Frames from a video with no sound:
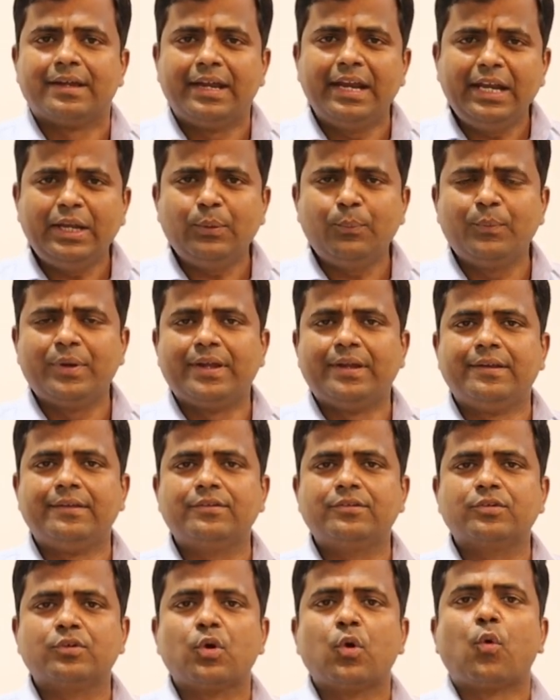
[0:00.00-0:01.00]
It
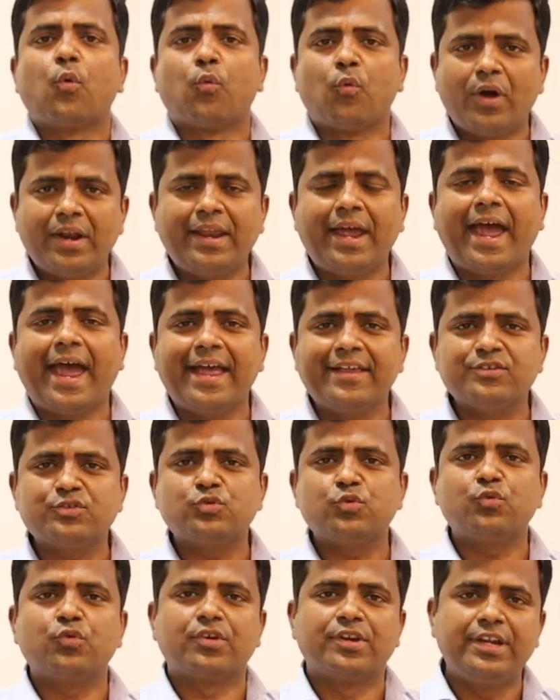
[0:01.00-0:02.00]
means one has
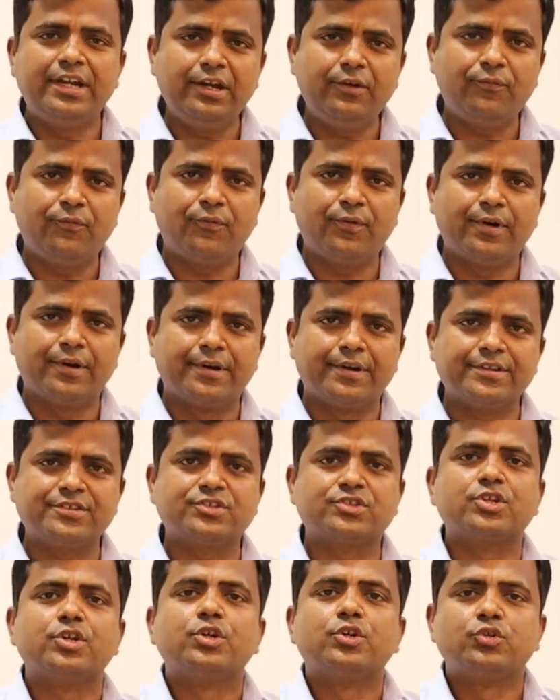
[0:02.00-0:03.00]
to read
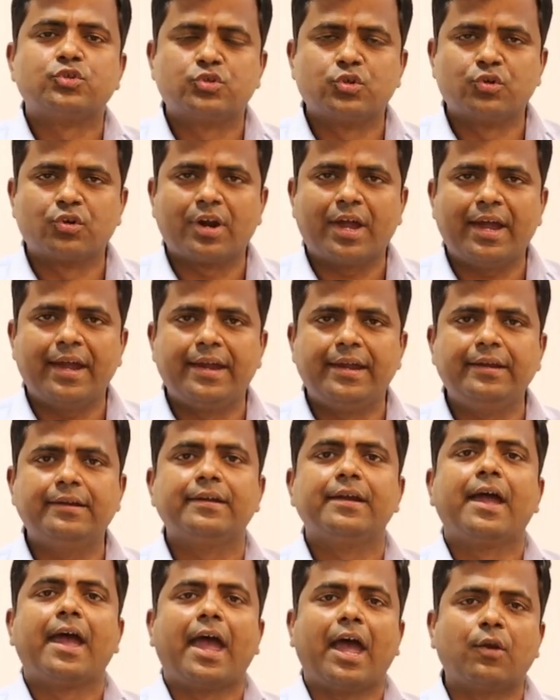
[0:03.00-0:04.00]
first to write
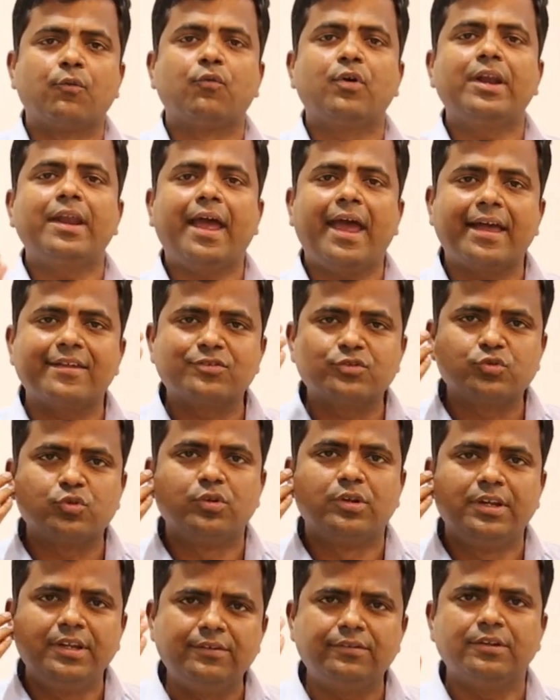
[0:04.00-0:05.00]
and one has to
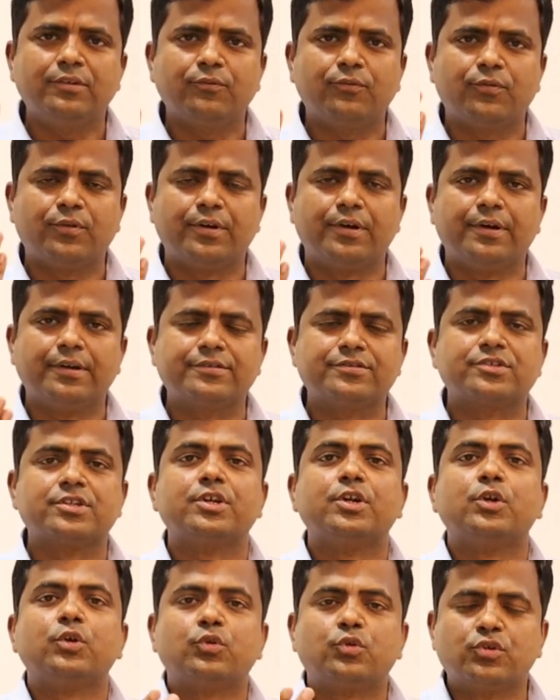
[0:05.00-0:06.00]
listen first
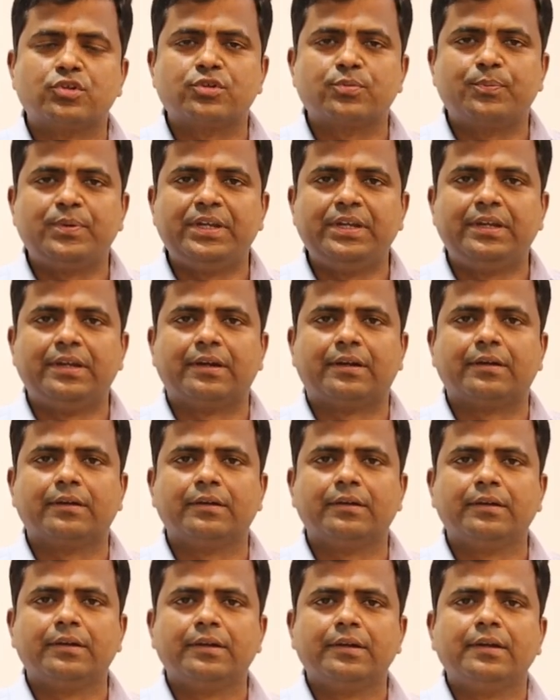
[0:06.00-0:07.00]
to speak.
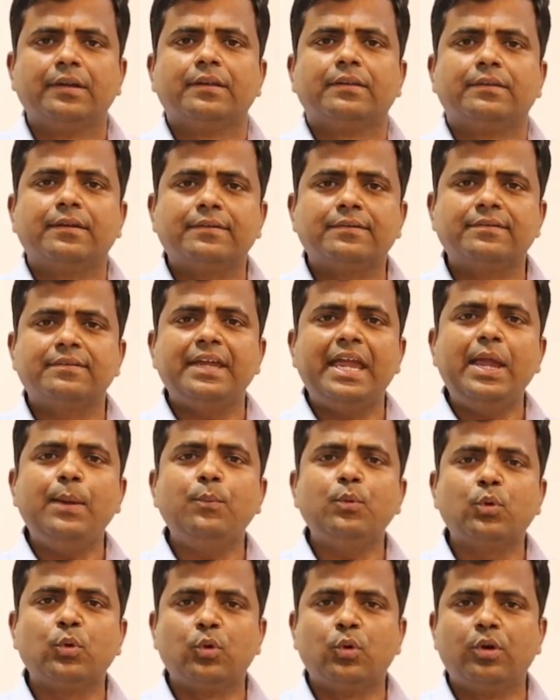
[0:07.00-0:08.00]
The
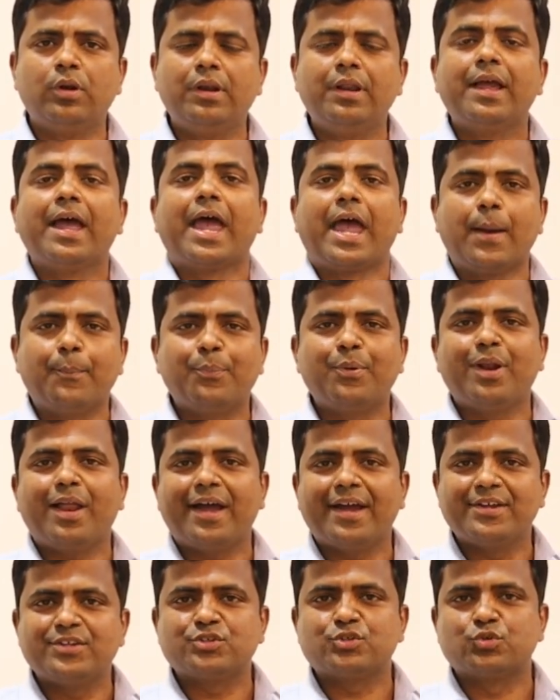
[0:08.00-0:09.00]
same rule
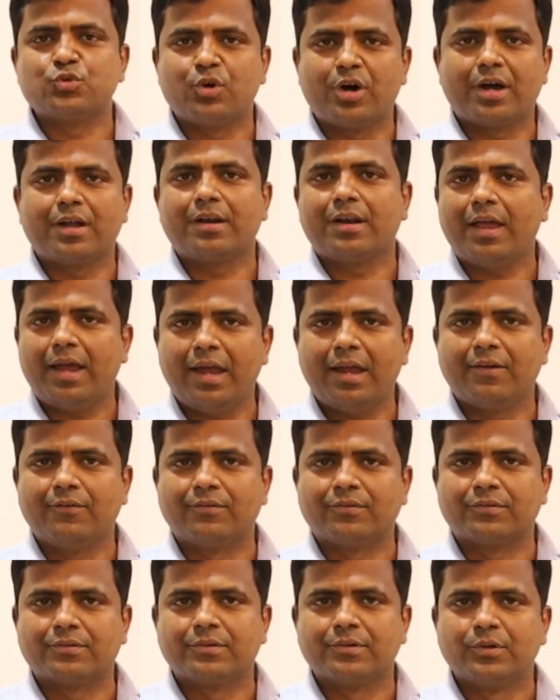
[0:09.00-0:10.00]
applies to our
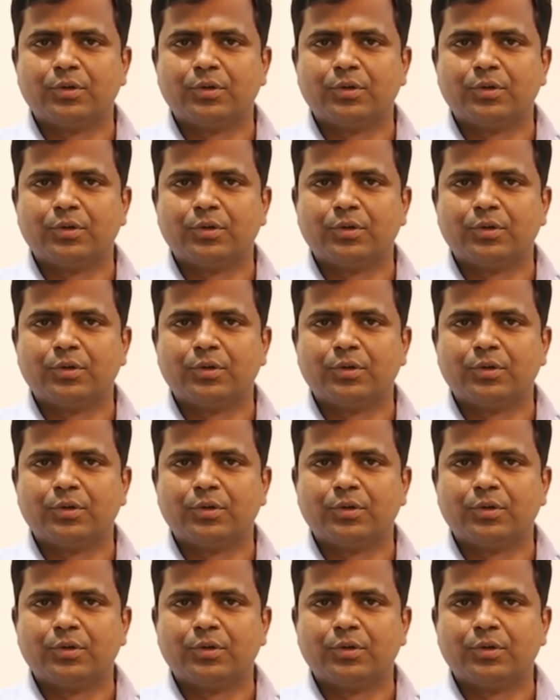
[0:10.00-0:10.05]
lives.